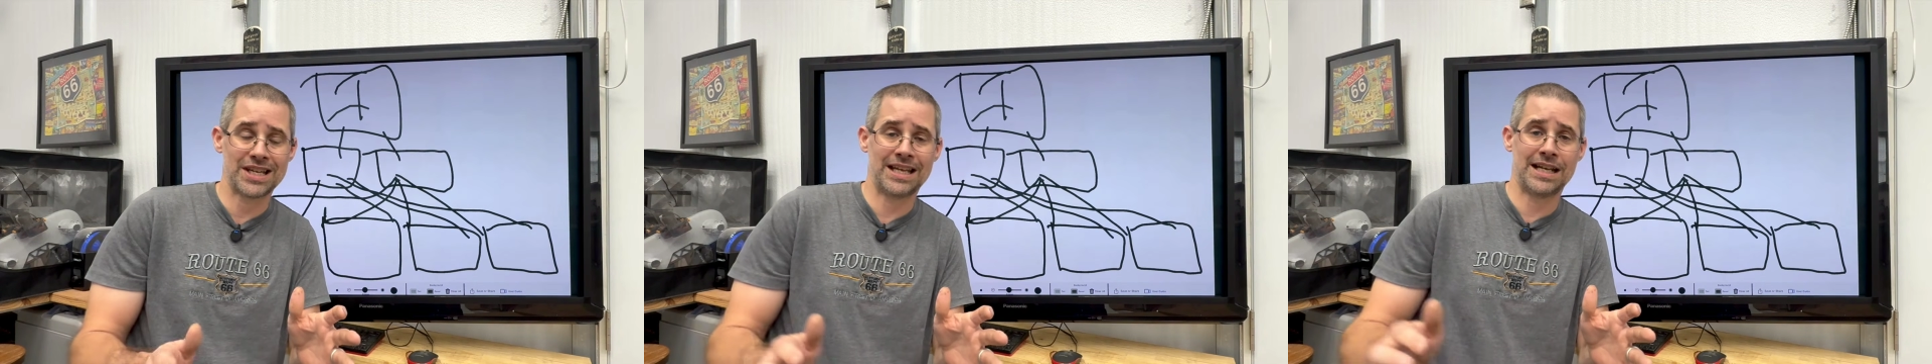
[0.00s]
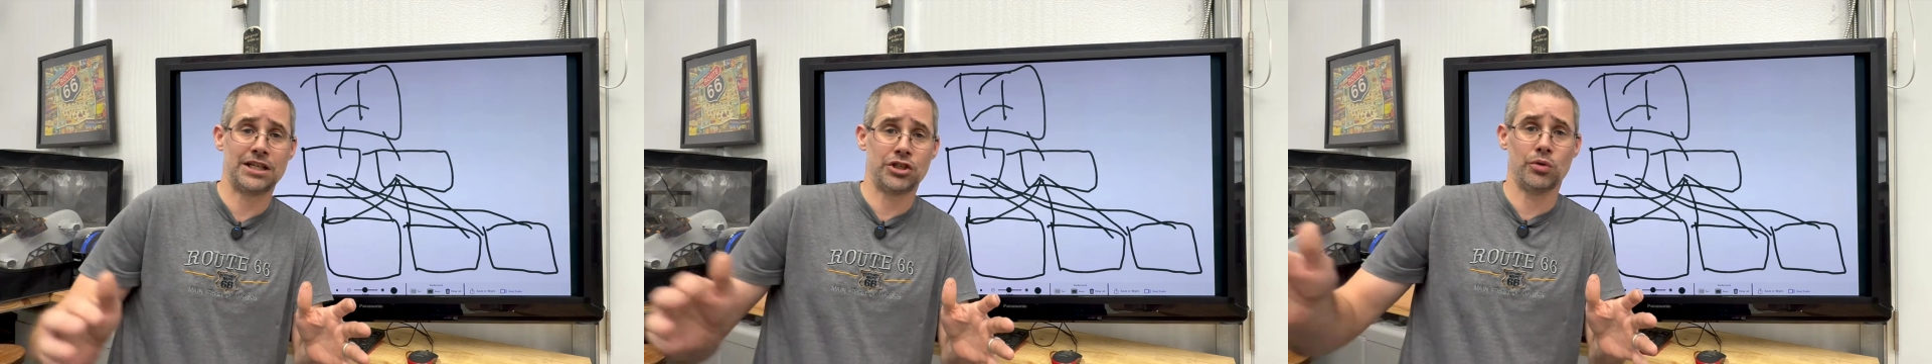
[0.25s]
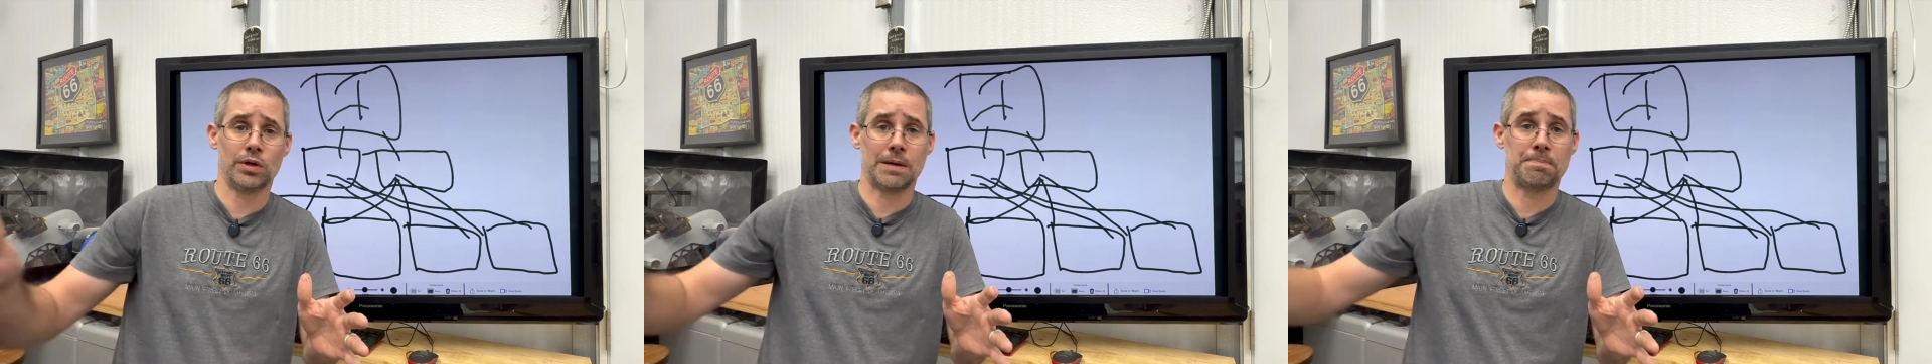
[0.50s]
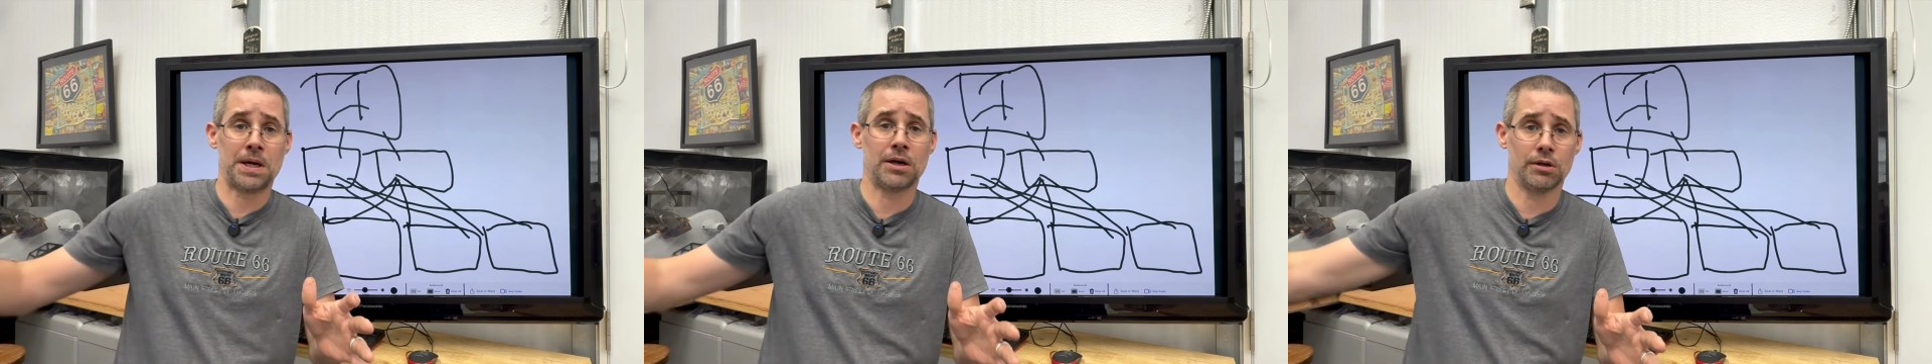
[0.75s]
and then doing a
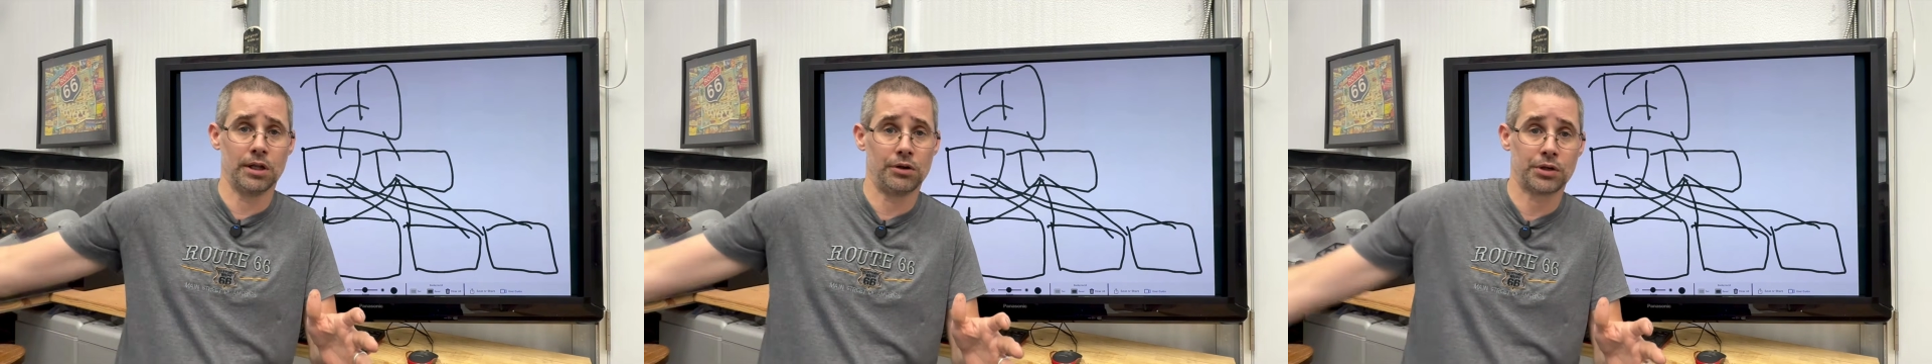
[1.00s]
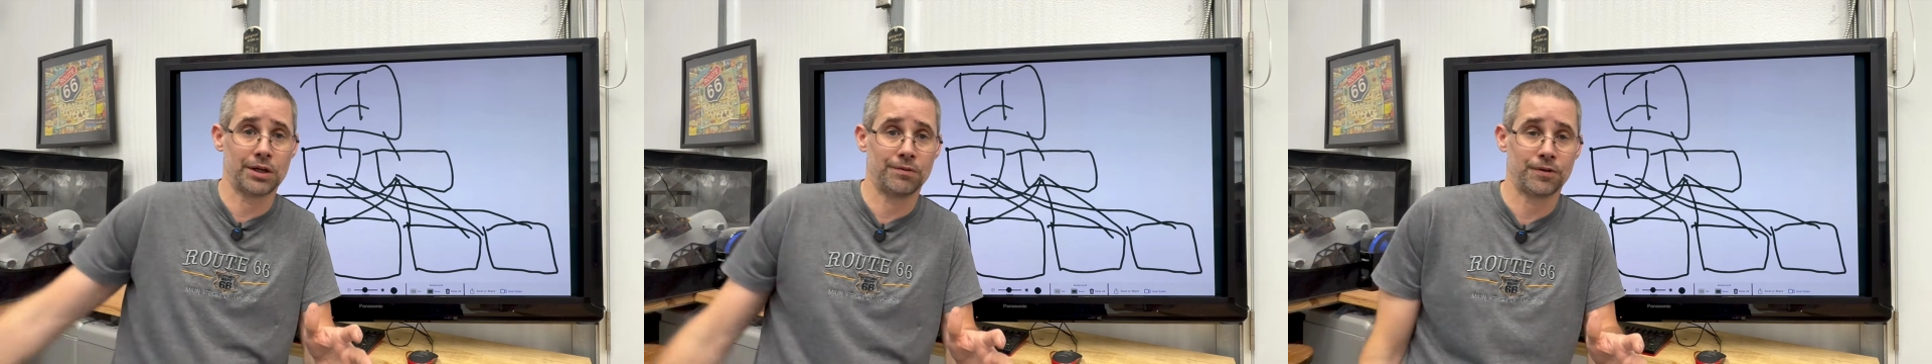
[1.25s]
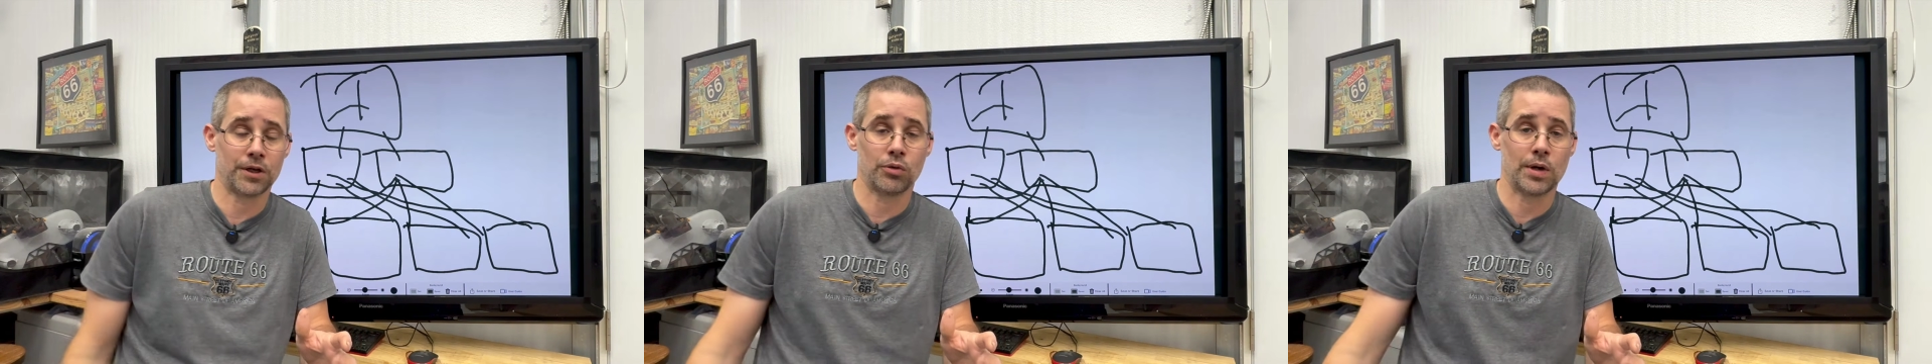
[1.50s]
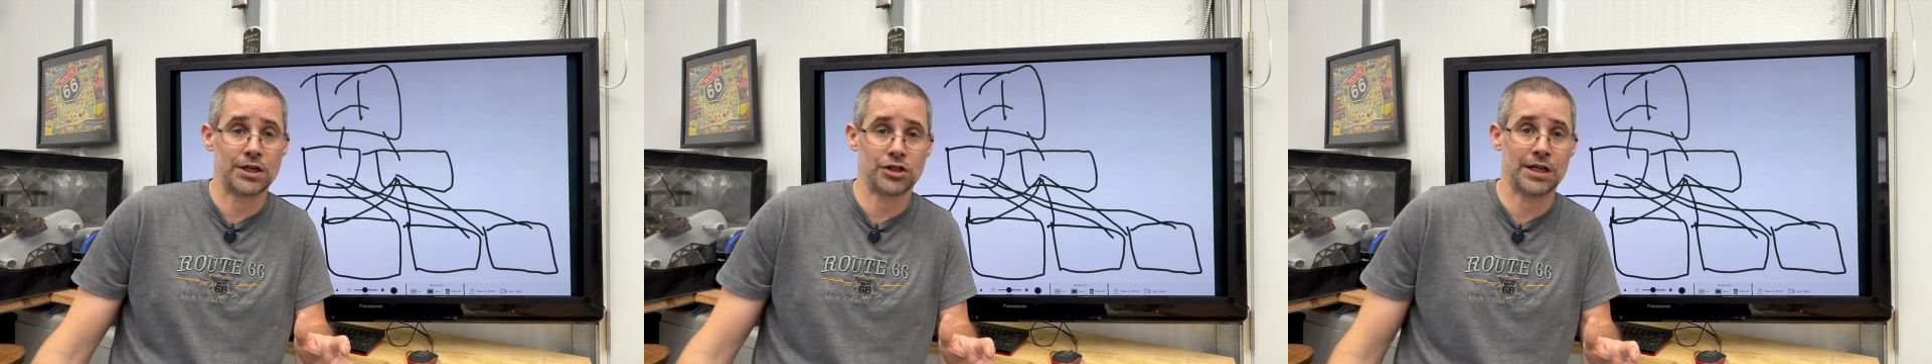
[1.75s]
parallel
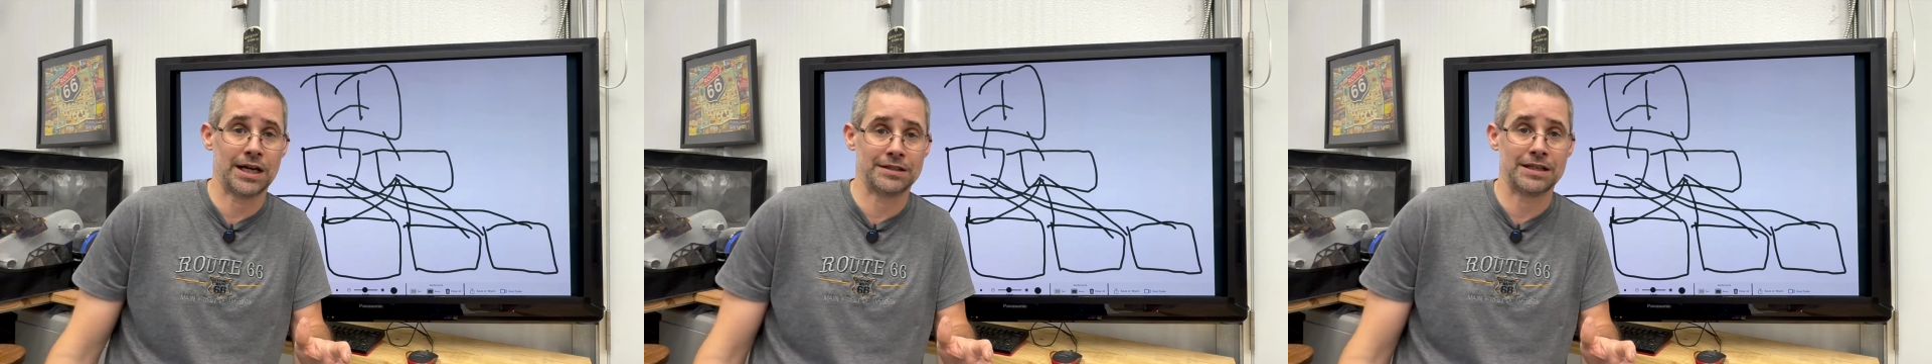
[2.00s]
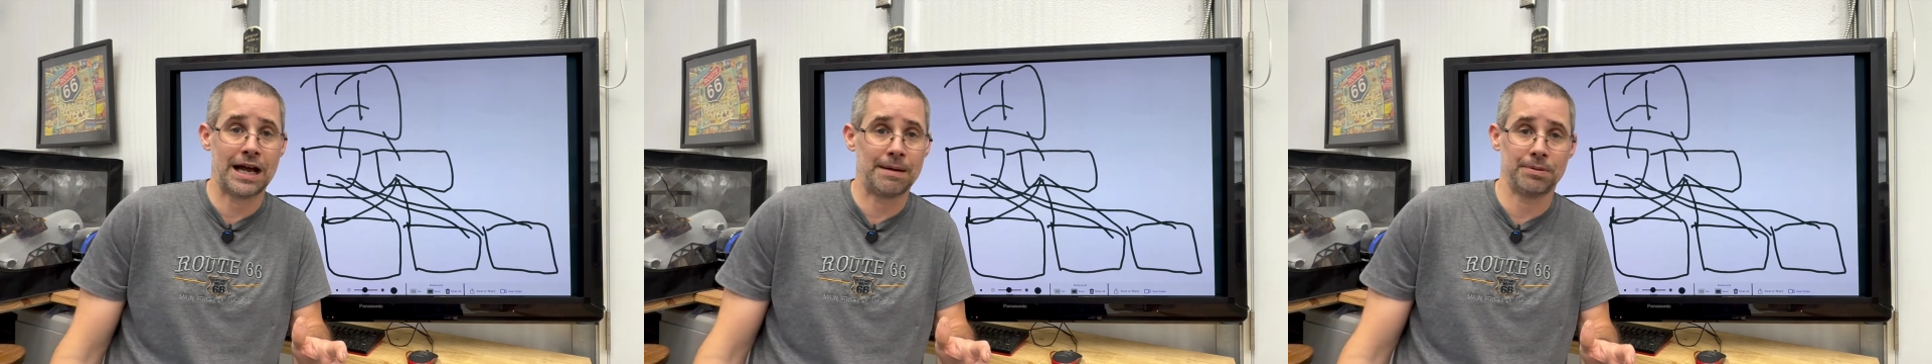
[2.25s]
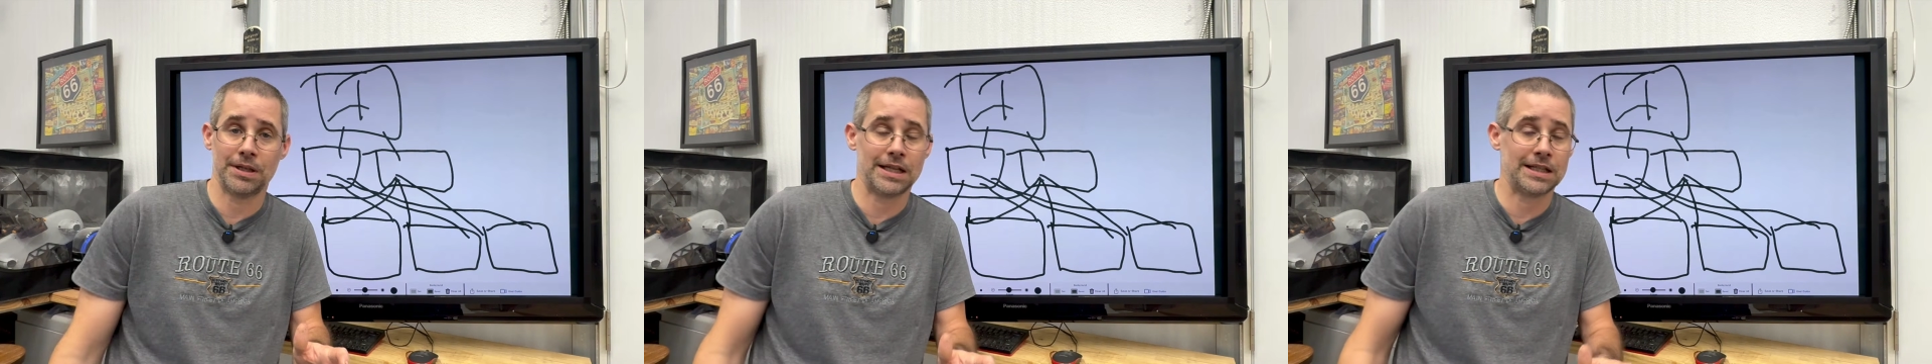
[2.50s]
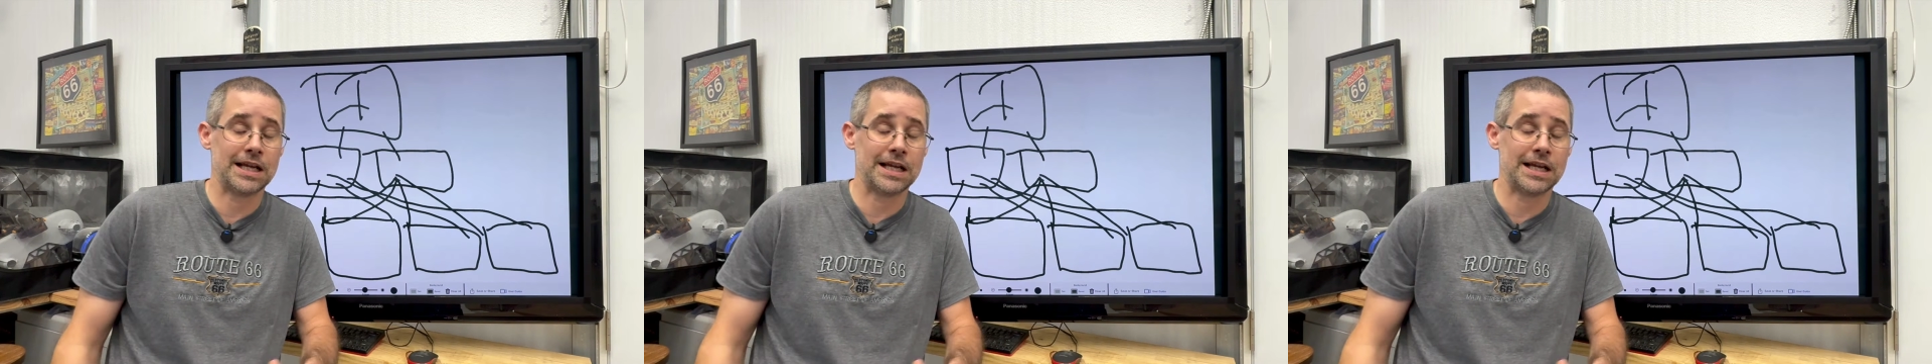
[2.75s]
configuration on top of that.